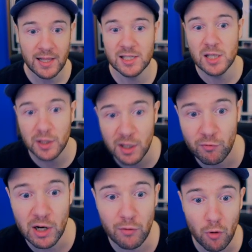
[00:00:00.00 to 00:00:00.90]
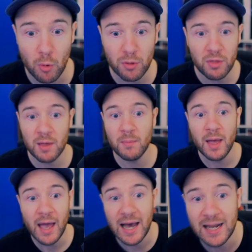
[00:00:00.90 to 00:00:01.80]
There's nothing really wrong with him.
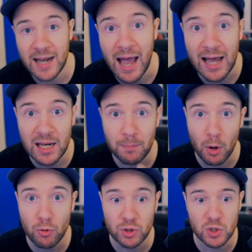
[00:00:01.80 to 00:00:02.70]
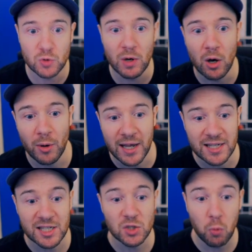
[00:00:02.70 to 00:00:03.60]
And an added bonus as well
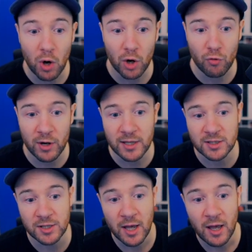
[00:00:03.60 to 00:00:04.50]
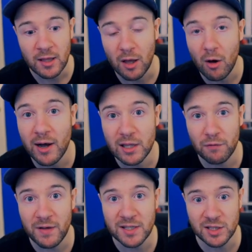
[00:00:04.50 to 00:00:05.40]
is his work rates the high
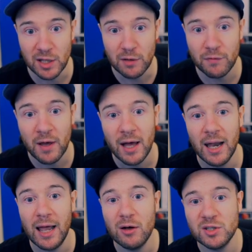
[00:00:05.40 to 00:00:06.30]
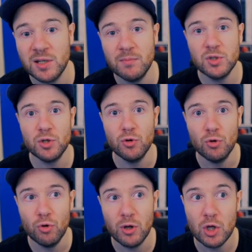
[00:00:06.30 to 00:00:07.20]
defensive allows him
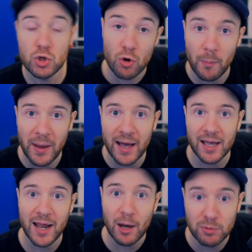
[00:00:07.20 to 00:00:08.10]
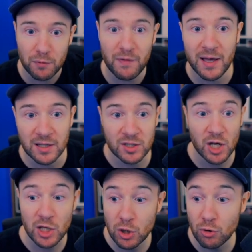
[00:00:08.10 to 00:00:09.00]
to drop back and help
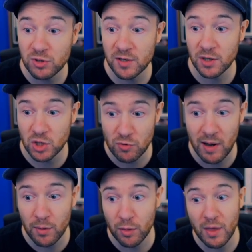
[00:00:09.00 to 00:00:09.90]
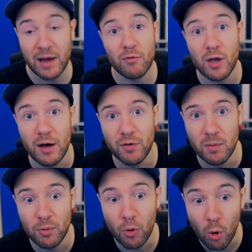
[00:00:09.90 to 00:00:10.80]
defend using the strength and recover
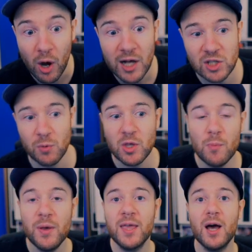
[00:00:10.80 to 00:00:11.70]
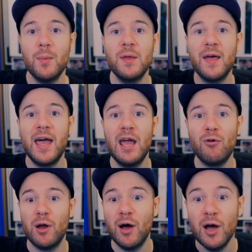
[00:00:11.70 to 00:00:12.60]
the ball. So when you pick it up in that
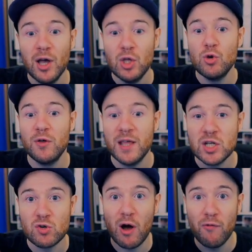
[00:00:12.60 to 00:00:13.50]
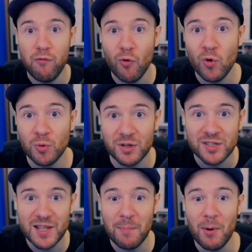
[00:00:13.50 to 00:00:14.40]
area, you can then drive forward with
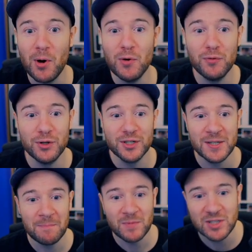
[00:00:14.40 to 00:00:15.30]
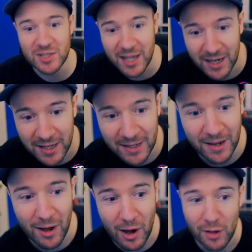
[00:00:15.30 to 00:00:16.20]
step overs, skill in.
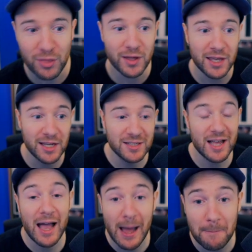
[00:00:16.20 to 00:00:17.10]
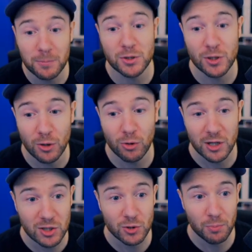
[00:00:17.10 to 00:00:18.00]
I think he's
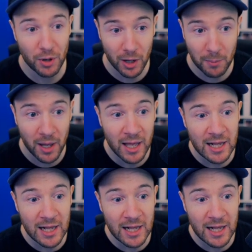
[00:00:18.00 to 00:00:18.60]
absolutely superb.